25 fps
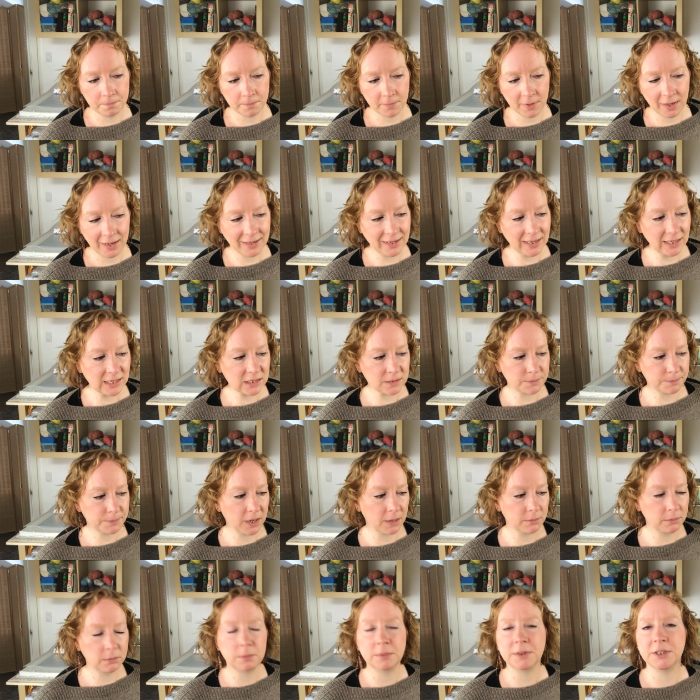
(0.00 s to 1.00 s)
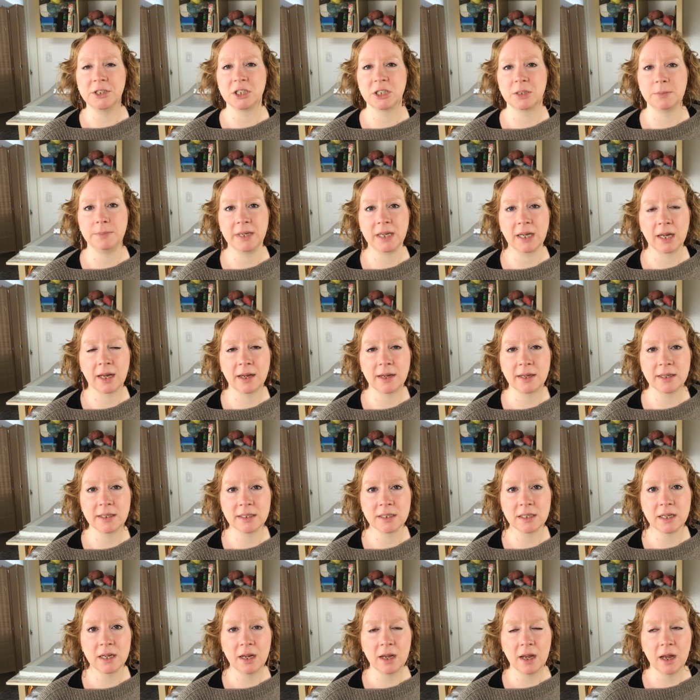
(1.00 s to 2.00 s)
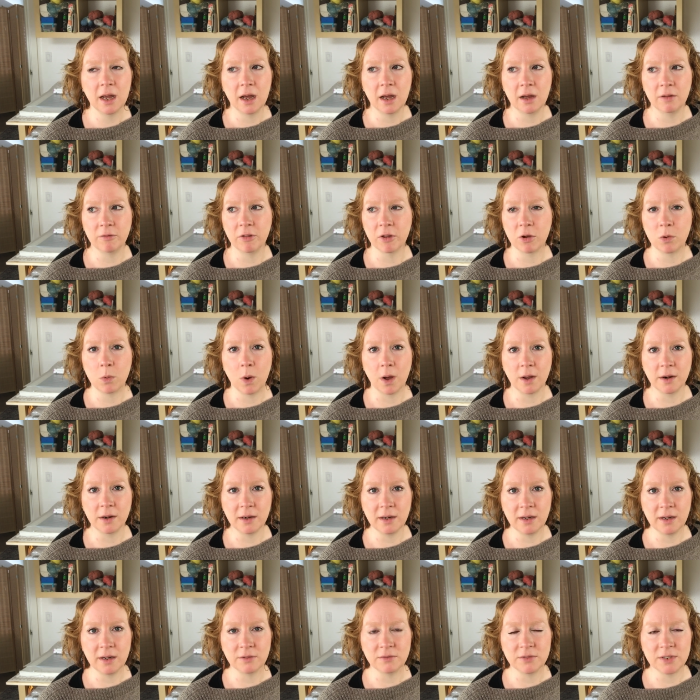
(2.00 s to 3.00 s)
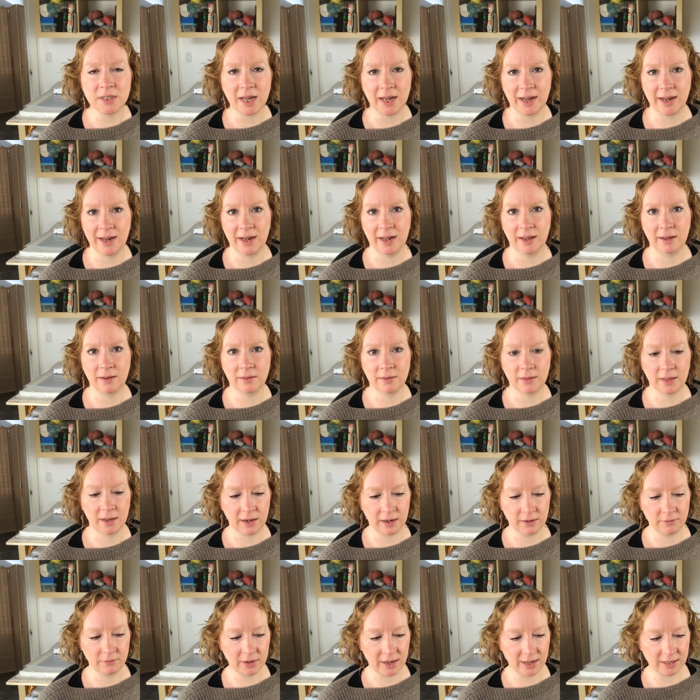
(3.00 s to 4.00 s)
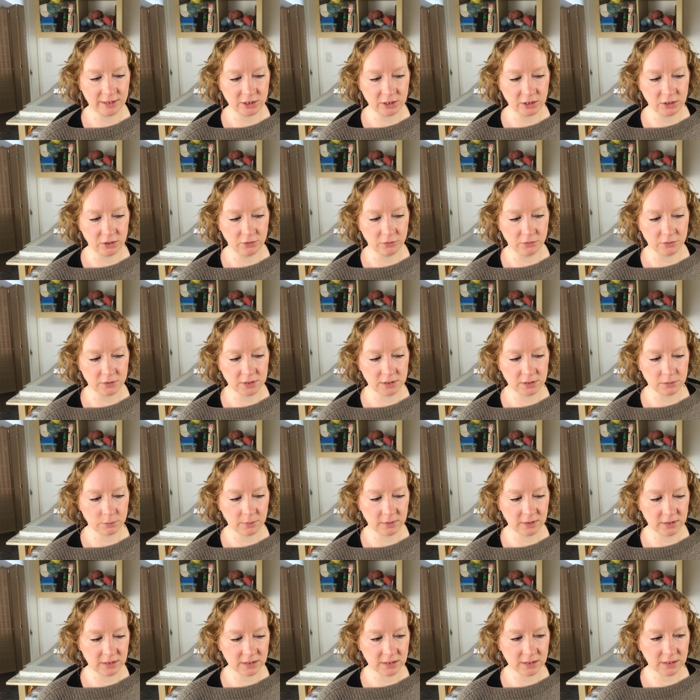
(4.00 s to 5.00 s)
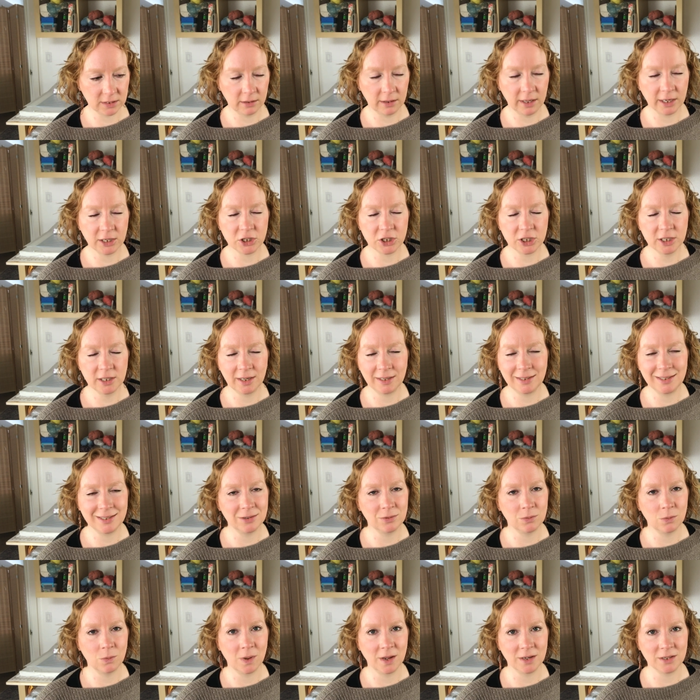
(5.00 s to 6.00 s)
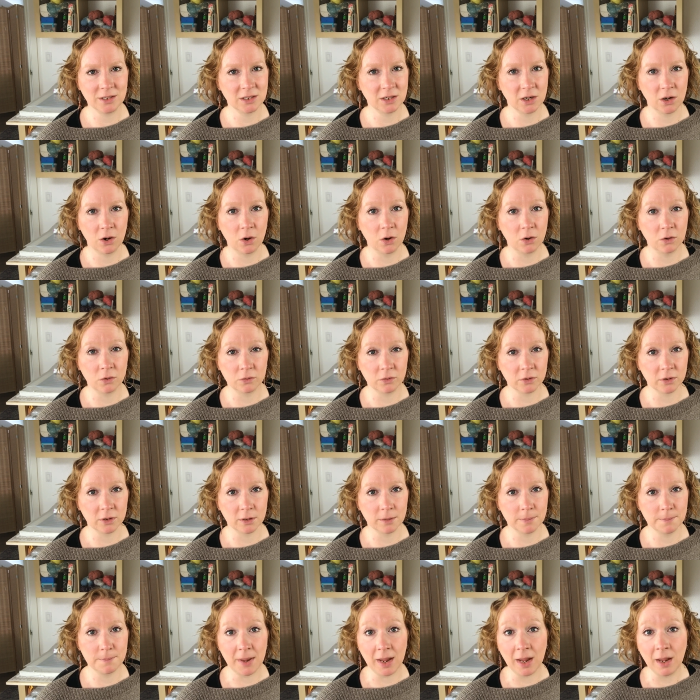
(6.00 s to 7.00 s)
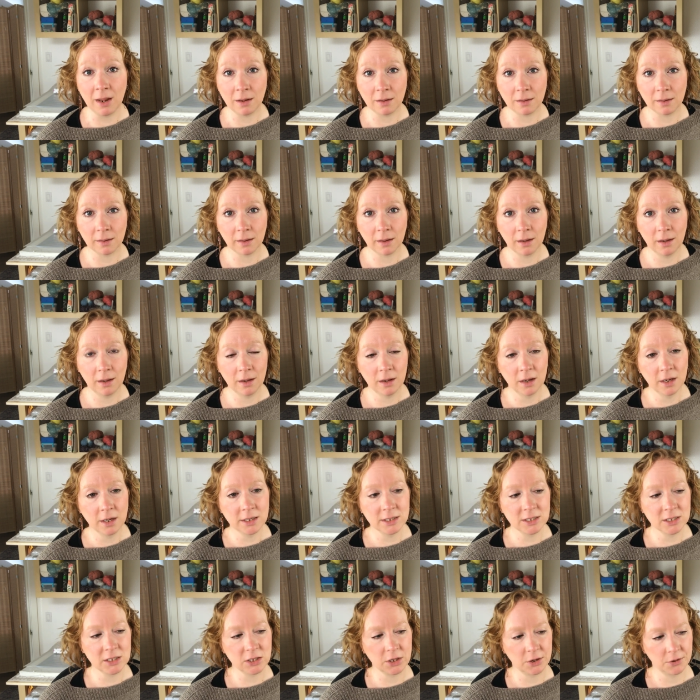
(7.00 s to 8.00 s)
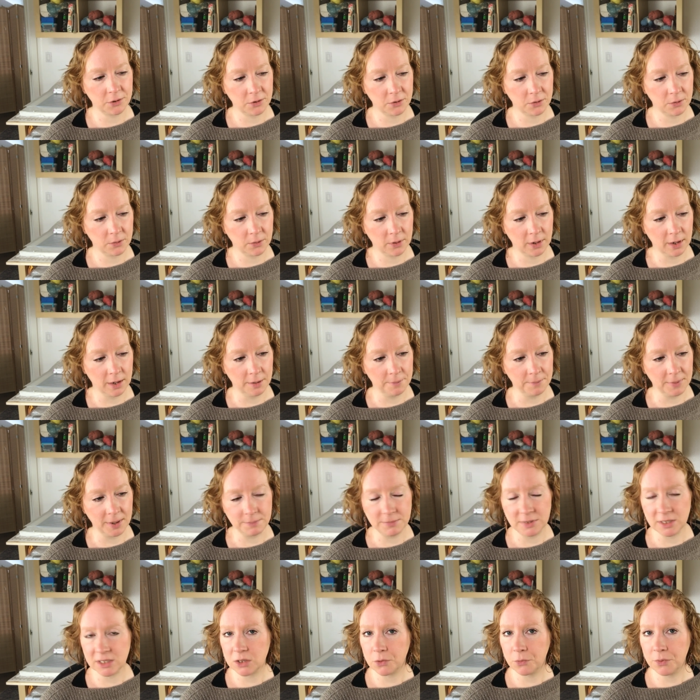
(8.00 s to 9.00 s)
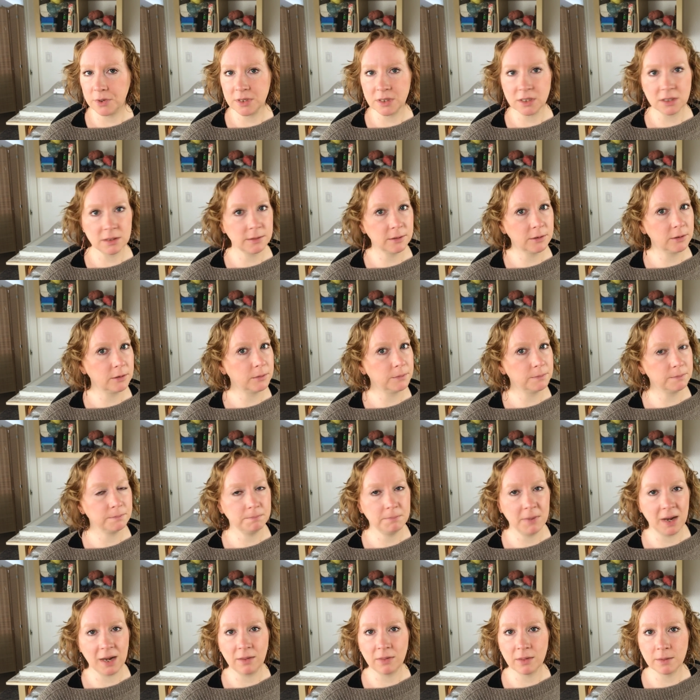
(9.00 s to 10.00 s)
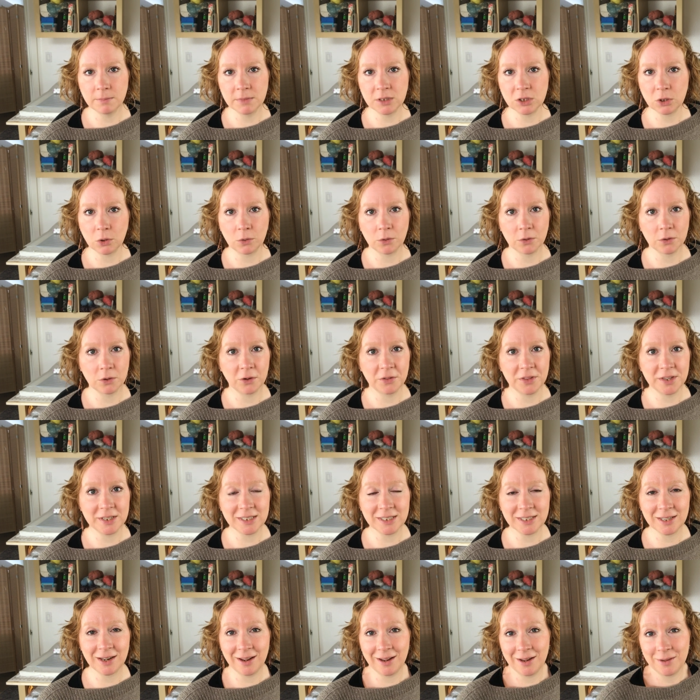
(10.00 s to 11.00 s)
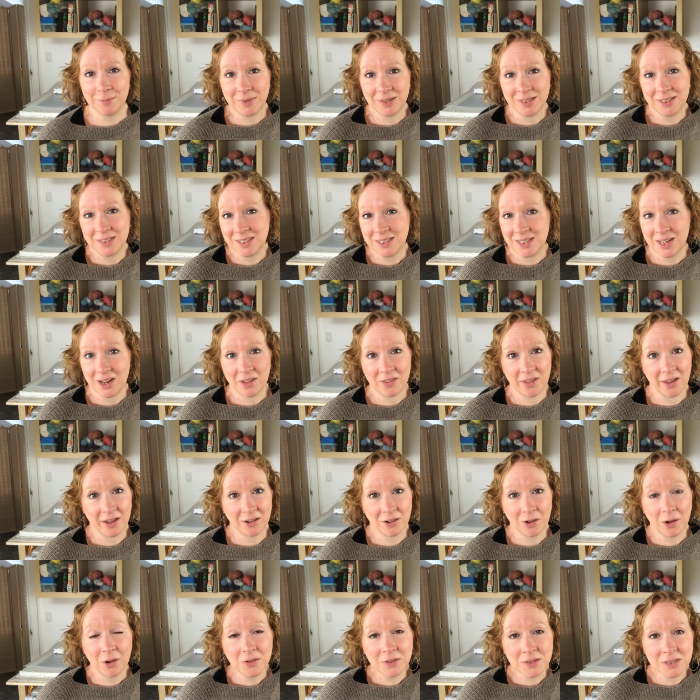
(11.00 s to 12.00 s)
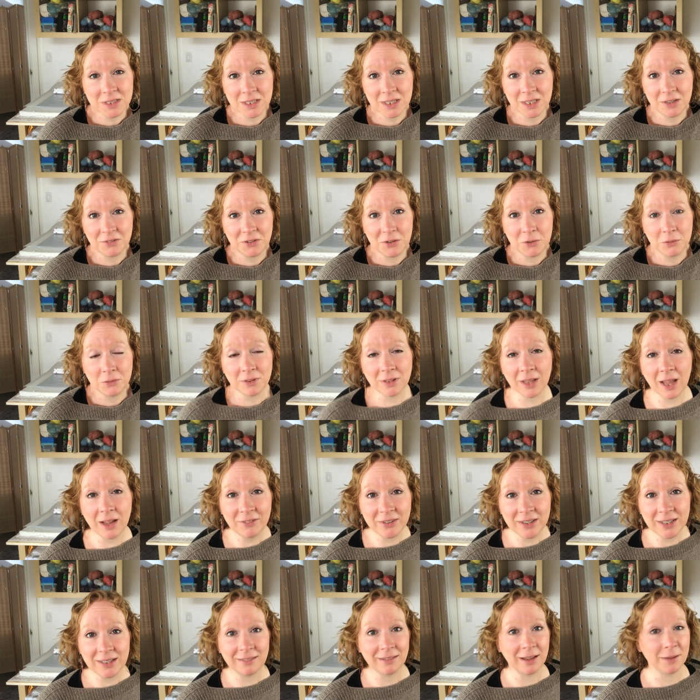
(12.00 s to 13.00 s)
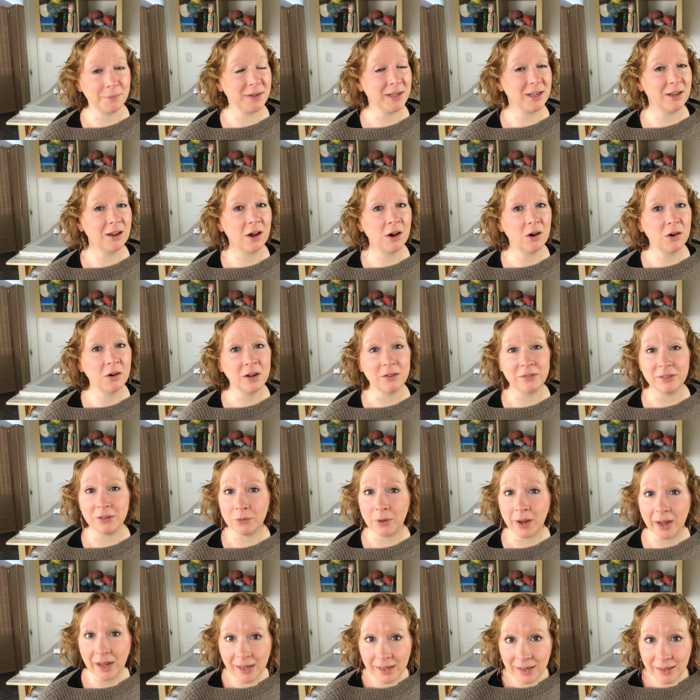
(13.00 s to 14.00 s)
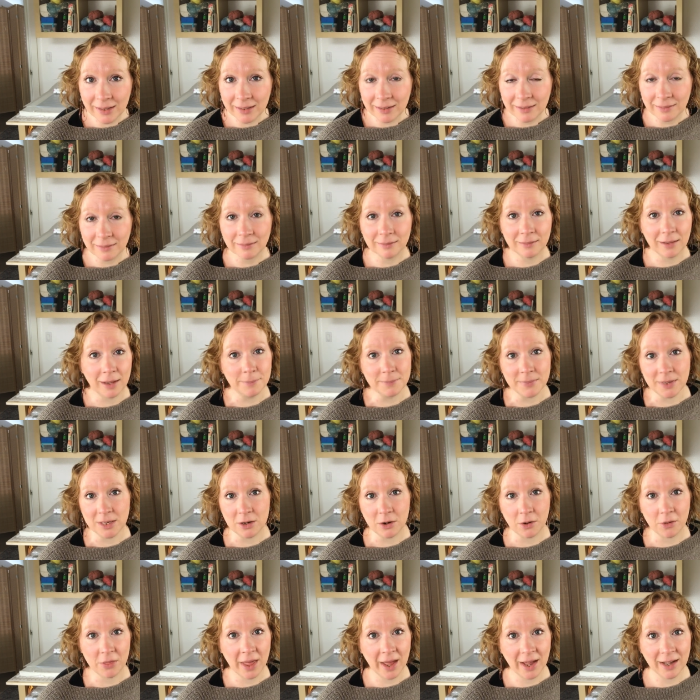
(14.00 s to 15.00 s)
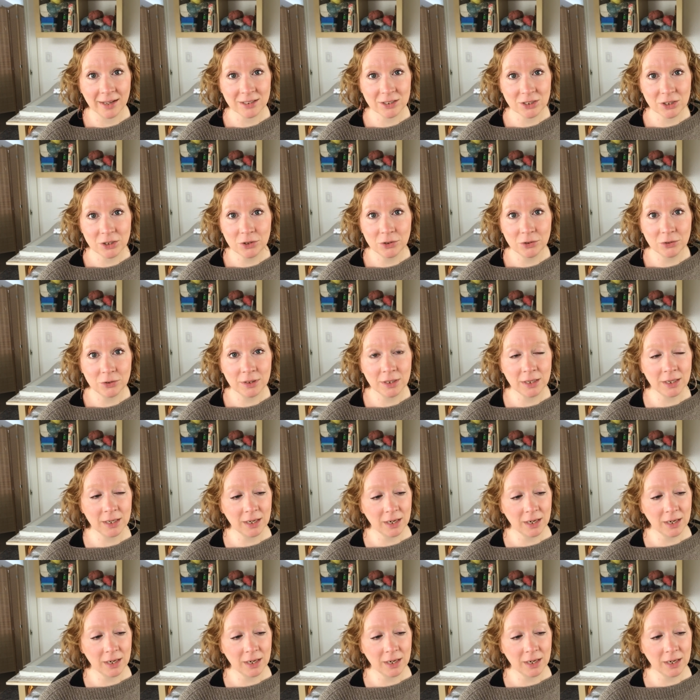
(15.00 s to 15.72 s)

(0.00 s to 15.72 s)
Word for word: I guess probably just because of the quantity of dye that I've had to use with this collection, I didn't want to over make. So um, I'm just going to make them to order this time and see how that goes. If you love it, let me know. If you hate it, let me know that too.